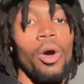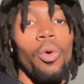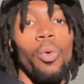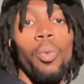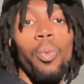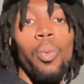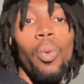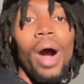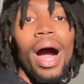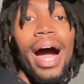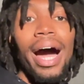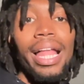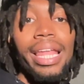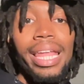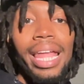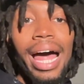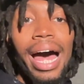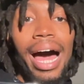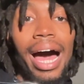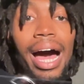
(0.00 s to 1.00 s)

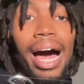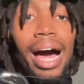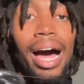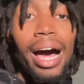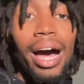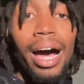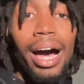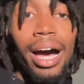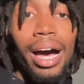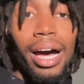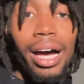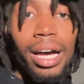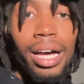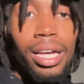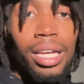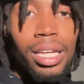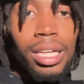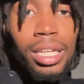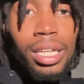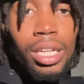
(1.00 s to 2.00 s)

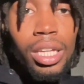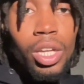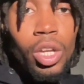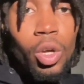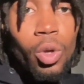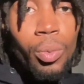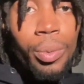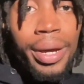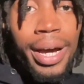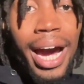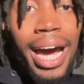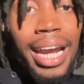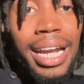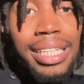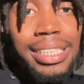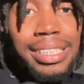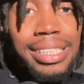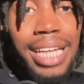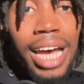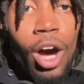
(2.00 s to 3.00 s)
Wow. We got a
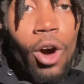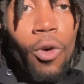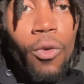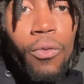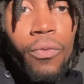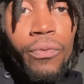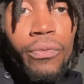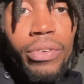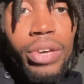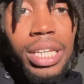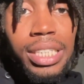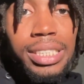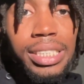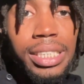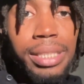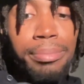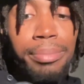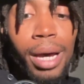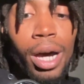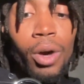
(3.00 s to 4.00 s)

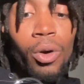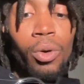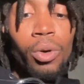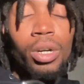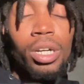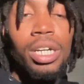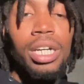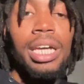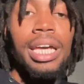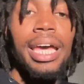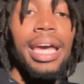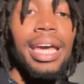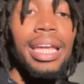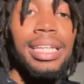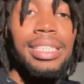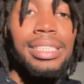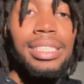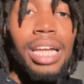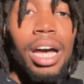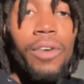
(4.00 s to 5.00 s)
Telfar belt. And
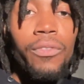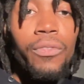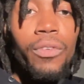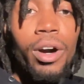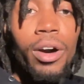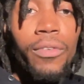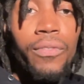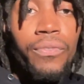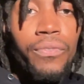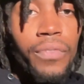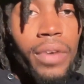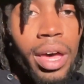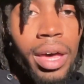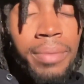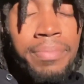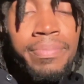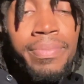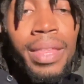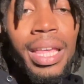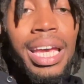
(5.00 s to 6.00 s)
it's not for a
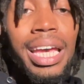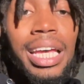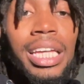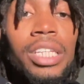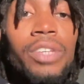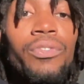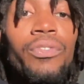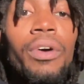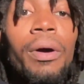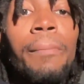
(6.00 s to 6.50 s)
femme, it's for